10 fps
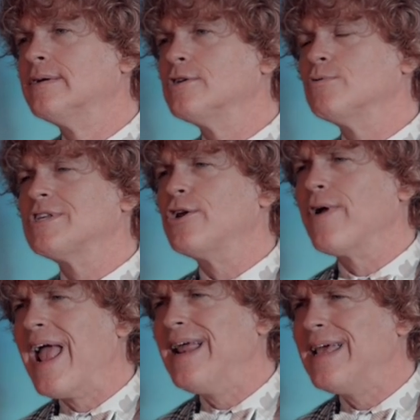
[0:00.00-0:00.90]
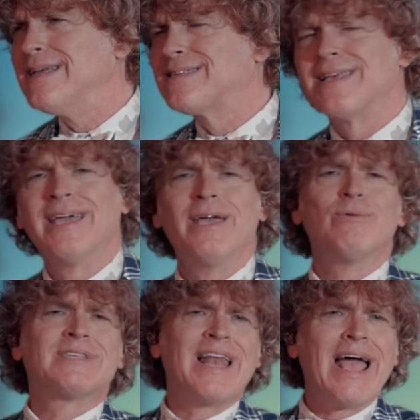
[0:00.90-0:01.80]
she was in her 80s he
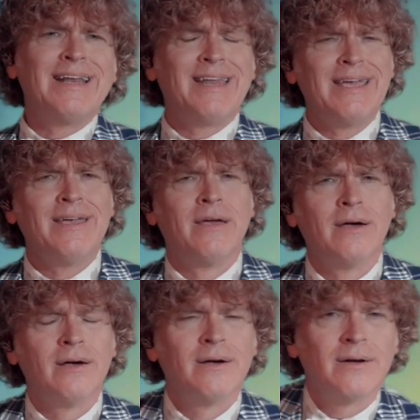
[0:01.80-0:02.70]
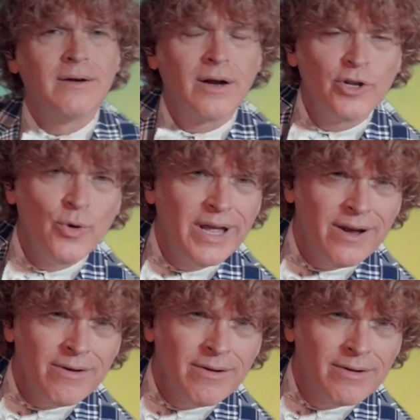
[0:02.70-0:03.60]
was 90 are you
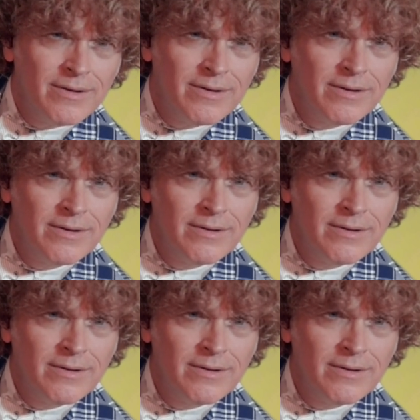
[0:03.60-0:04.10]
here mm-hmm.